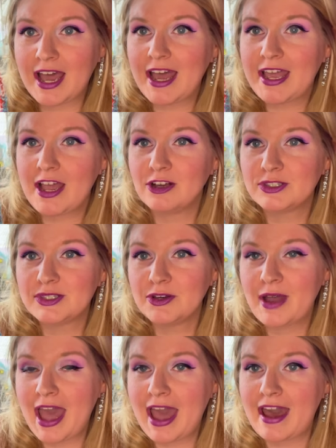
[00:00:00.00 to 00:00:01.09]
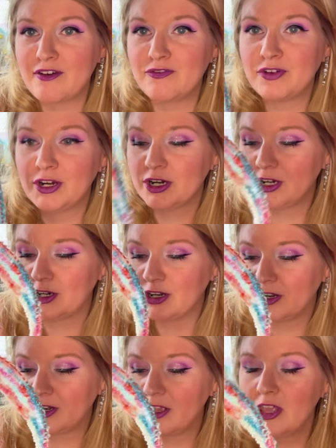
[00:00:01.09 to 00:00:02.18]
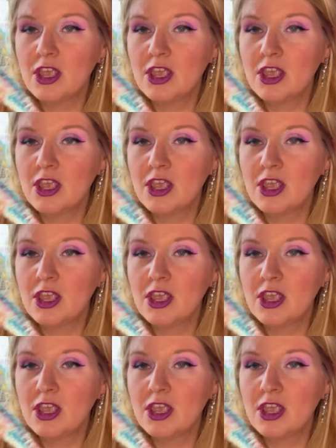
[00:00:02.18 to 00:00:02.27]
I also have her